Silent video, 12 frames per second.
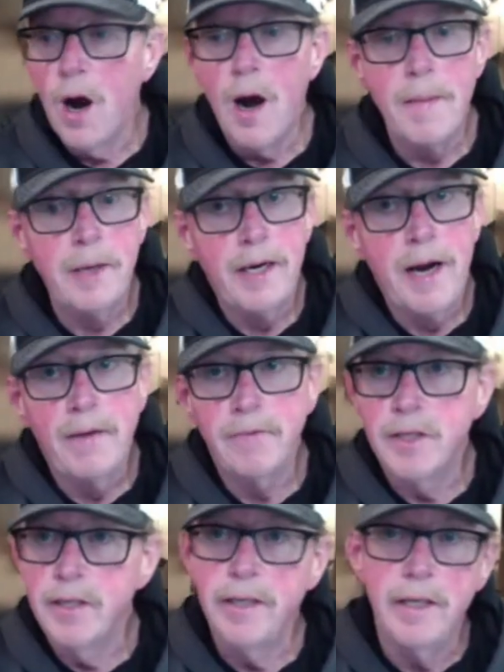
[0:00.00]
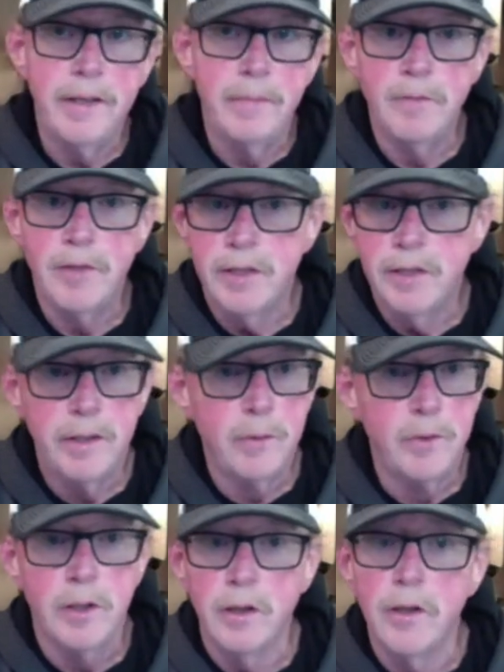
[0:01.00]
I mean, I've seen him since he
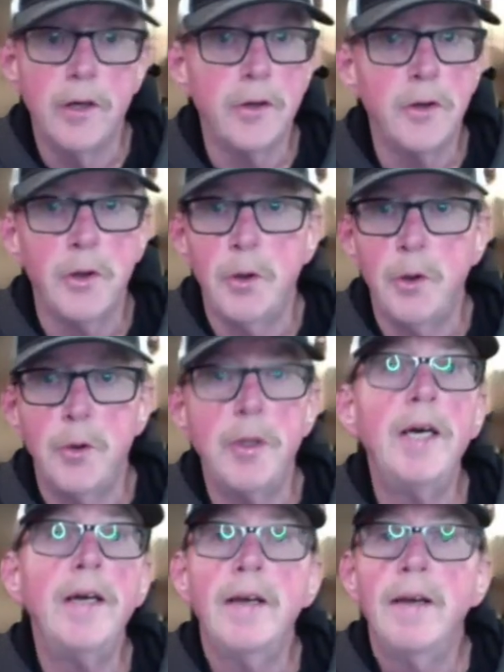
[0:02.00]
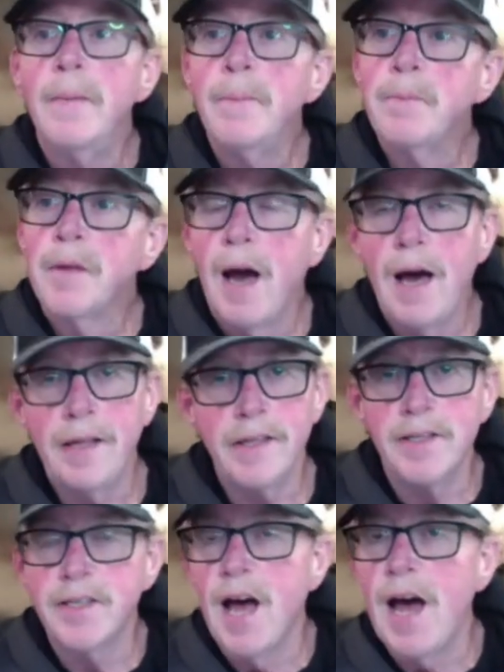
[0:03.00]
was a little dude on the
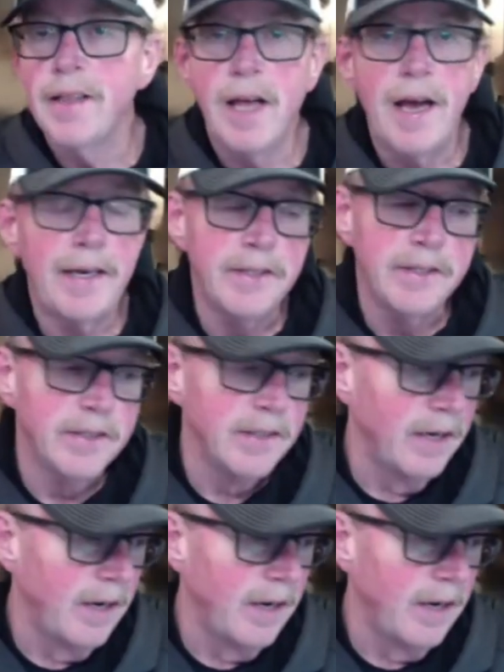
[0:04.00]
sidelines.